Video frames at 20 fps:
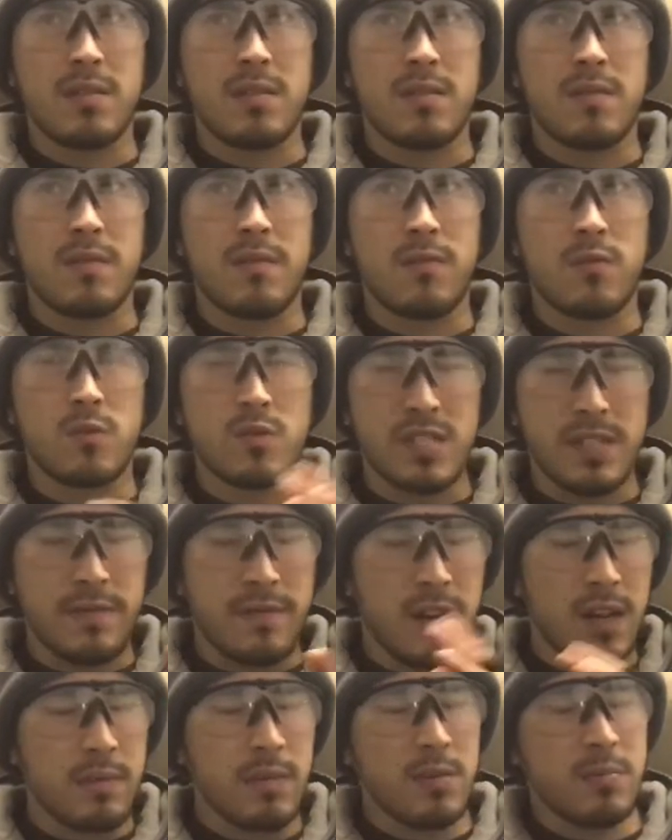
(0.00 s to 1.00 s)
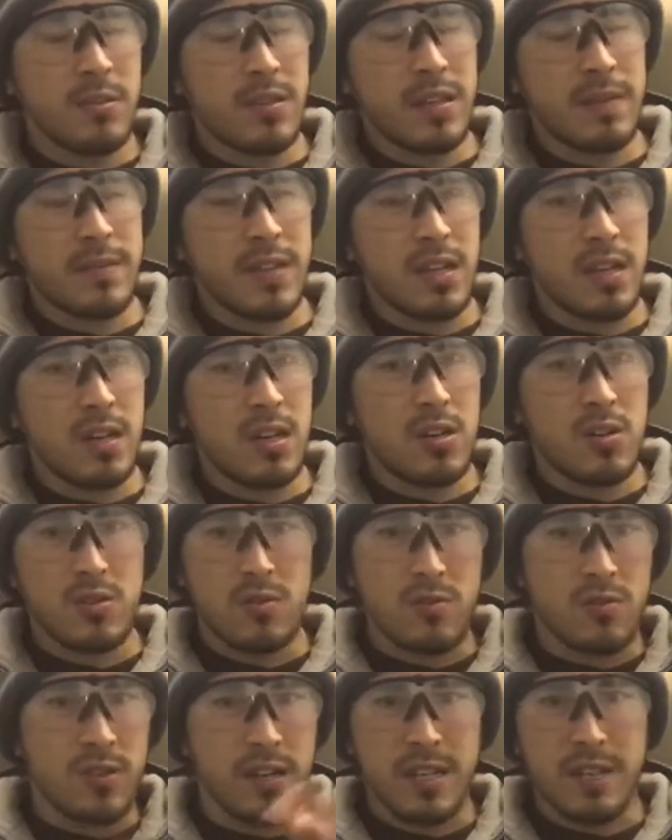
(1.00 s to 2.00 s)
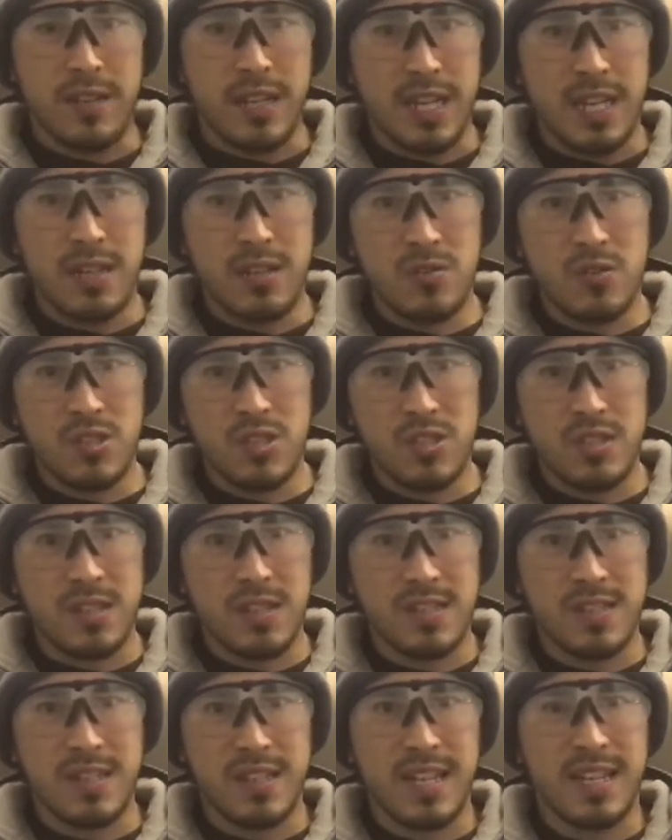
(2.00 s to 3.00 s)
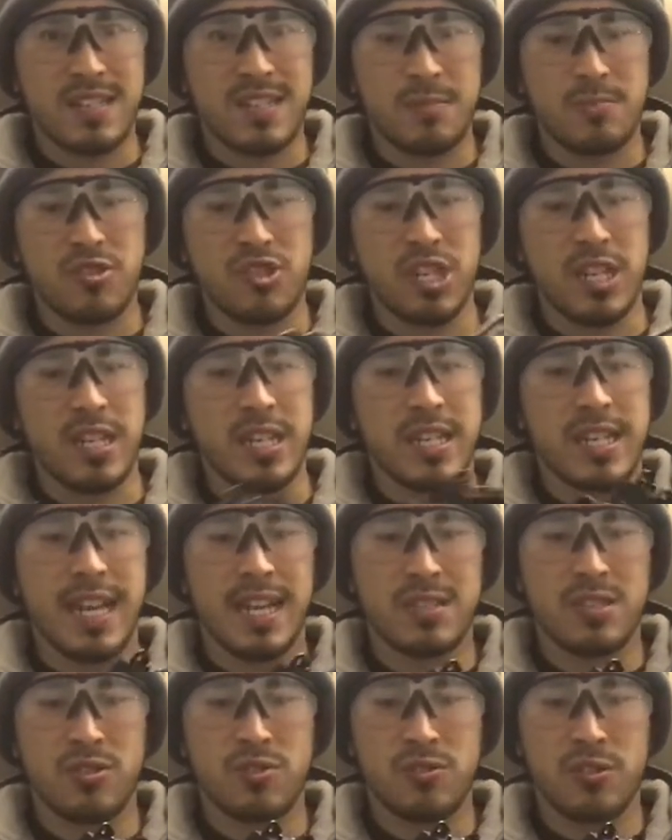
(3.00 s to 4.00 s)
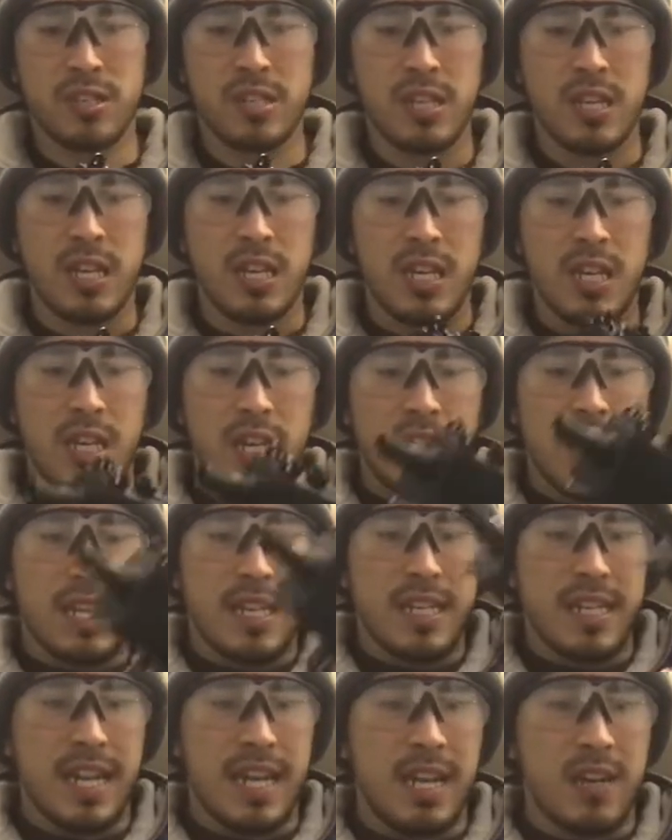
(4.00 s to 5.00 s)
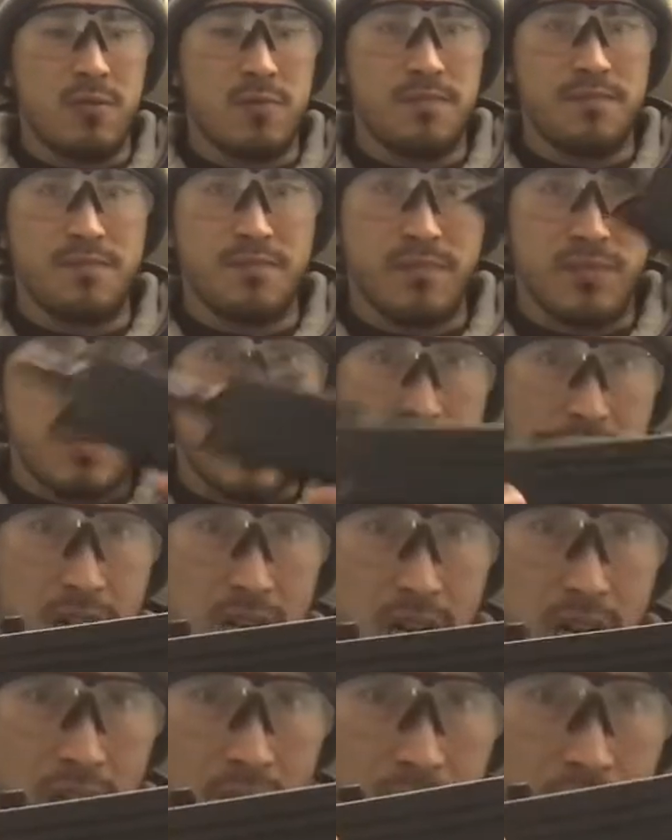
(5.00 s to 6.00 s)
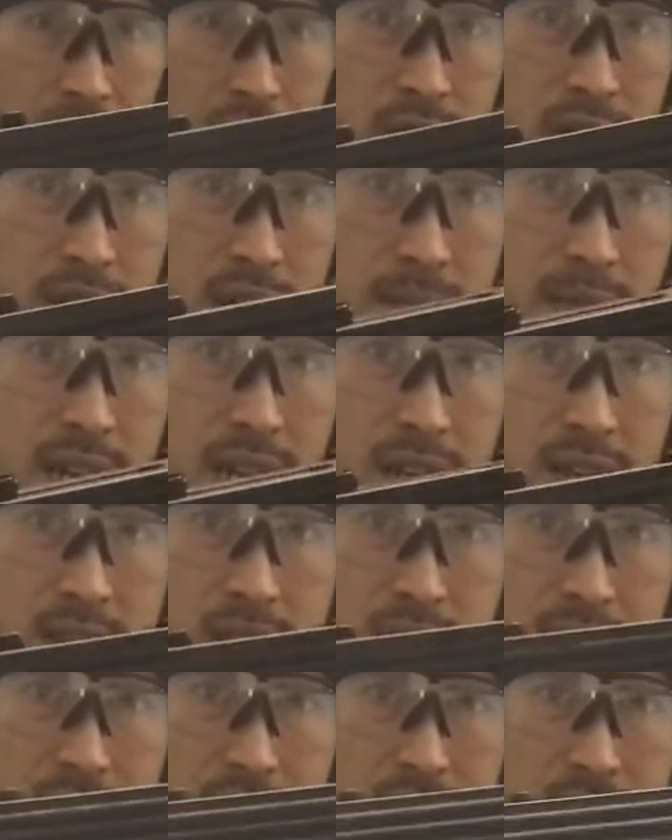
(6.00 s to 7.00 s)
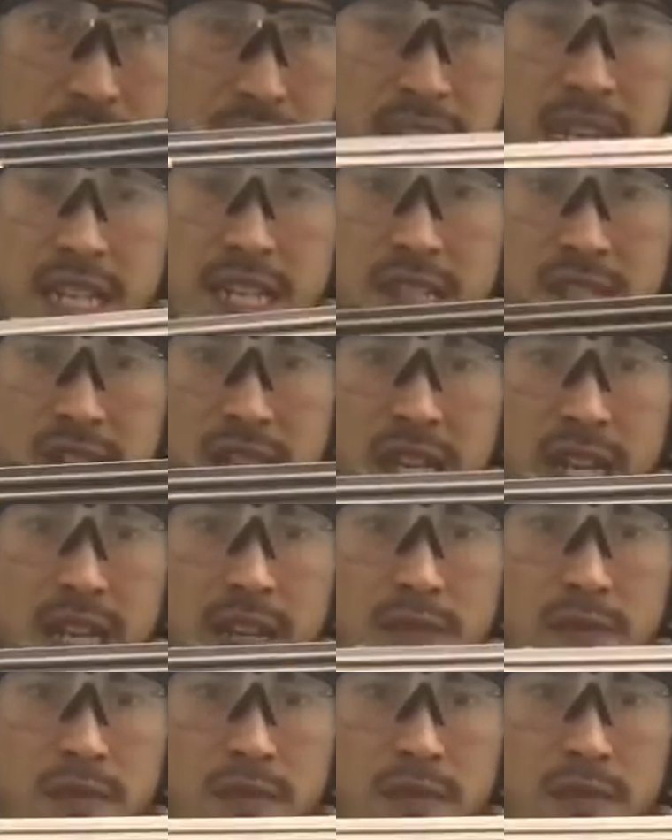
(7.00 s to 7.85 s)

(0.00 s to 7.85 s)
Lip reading: 45, I believe they are, or anything else that's an SMG category. Now, I highly recommend these for